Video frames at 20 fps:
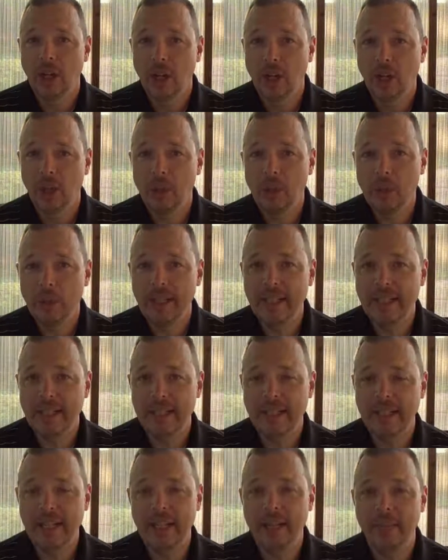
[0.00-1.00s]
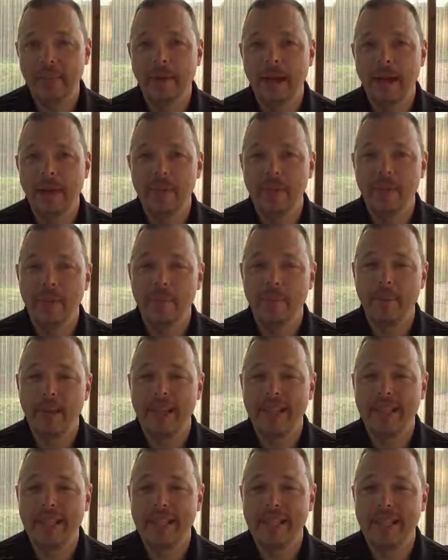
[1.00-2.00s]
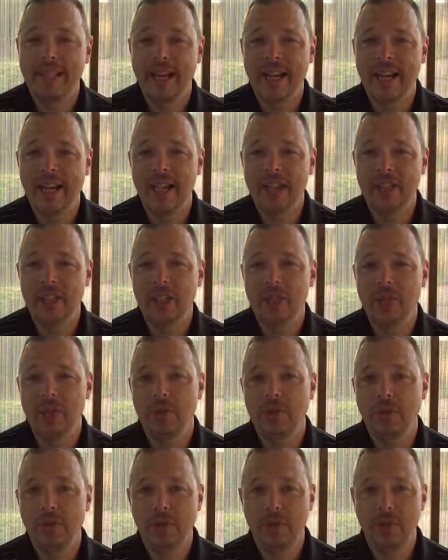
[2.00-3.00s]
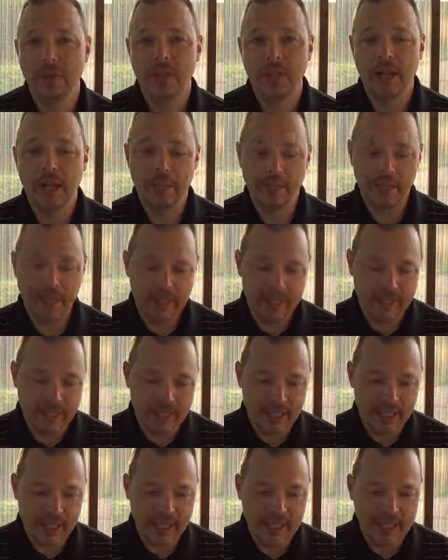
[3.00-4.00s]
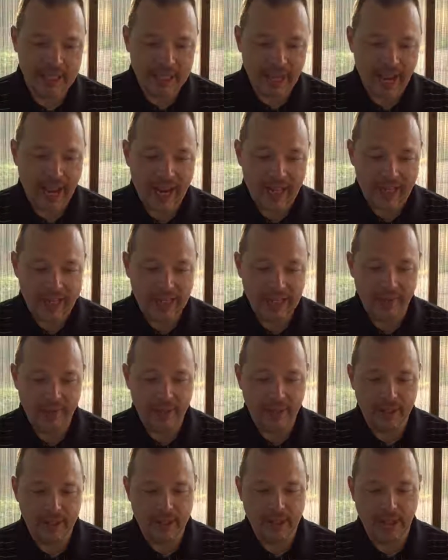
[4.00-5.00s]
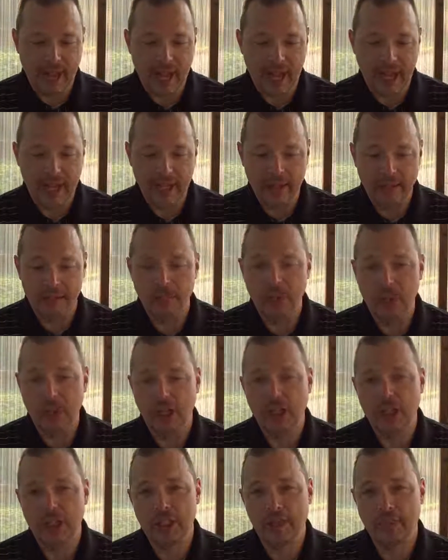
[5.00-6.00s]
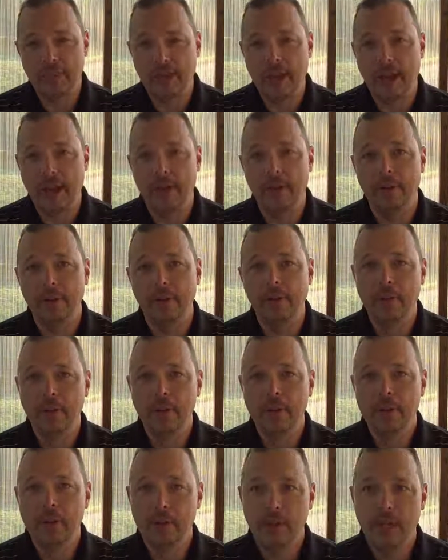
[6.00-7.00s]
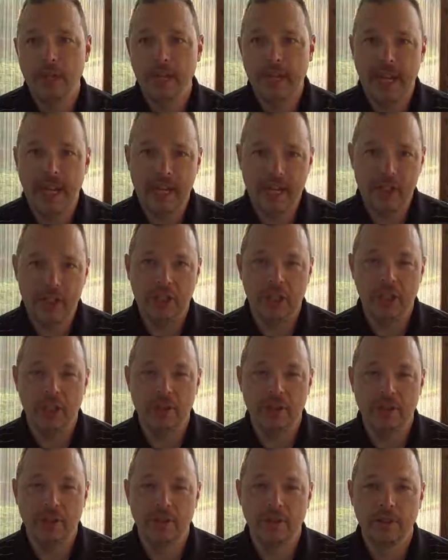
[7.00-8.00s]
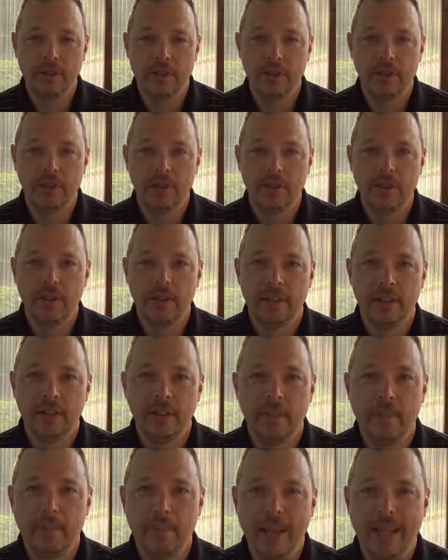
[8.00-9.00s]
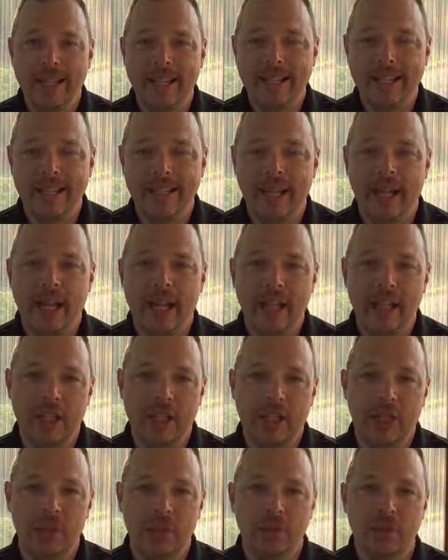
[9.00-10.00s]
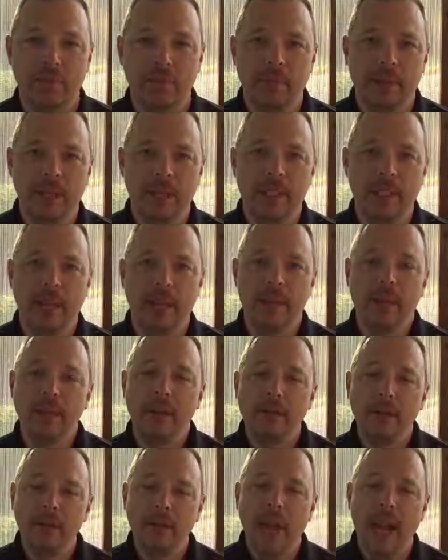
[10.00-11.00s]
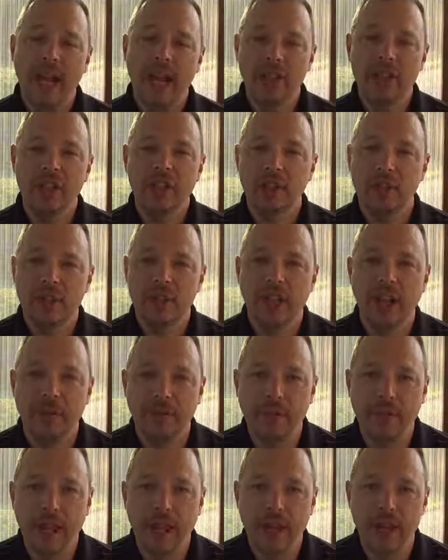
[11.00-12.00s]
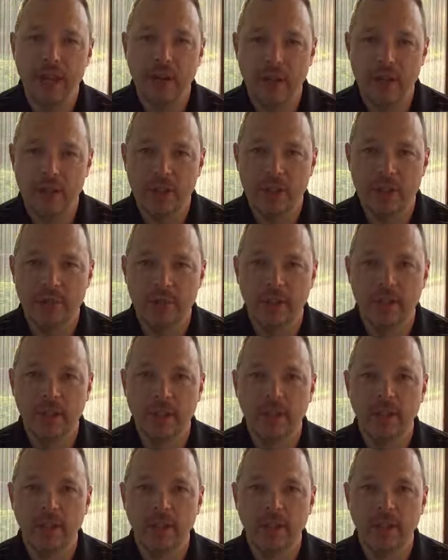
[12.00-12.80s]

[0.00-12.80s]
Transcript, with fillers: Always think about the best and highest use of your time. Is this activity that I am just about to engage in the best and highest use of my time? If you ask yourself that question,